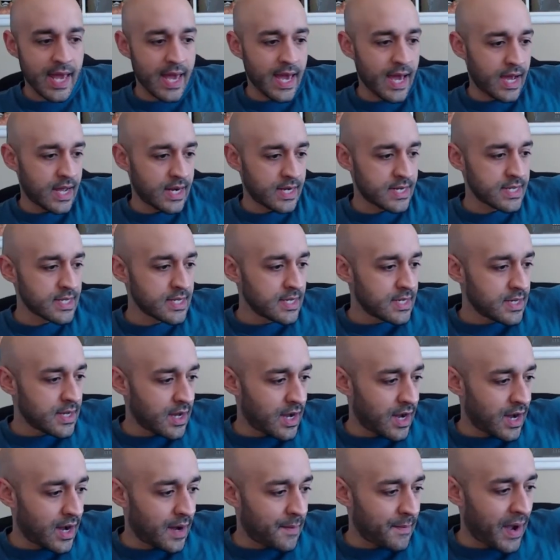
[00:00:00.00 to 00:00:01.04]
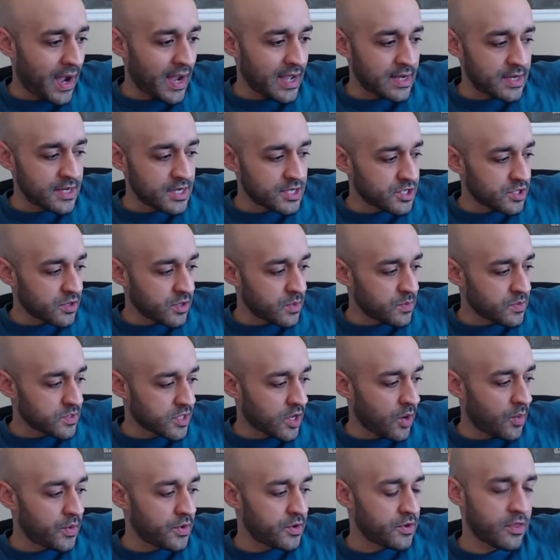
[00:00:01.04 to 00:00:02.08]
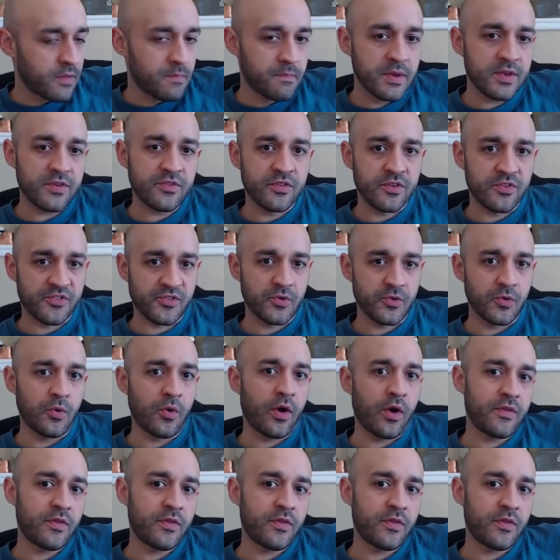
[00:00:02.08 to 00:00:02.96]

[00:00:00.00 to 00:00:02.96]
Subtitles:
and I initially was going to the business school,